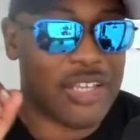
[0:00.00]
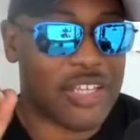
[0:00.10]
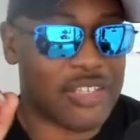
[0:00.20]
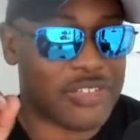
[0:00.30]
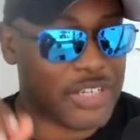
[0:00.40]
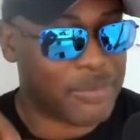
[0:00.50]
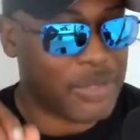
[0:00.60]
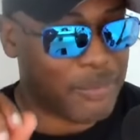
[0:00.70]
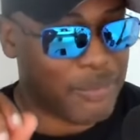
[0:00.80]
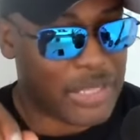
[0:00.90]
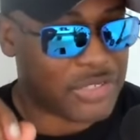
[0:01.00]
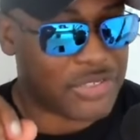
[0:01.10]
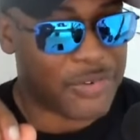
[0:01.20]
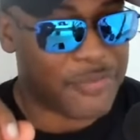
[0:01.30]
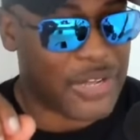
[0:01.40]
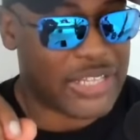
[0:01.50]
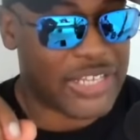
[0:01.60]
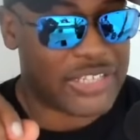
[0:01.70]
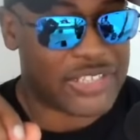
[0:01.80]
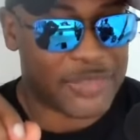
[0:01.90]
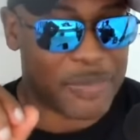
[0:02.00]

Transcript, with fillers: It has helped them manage their finances,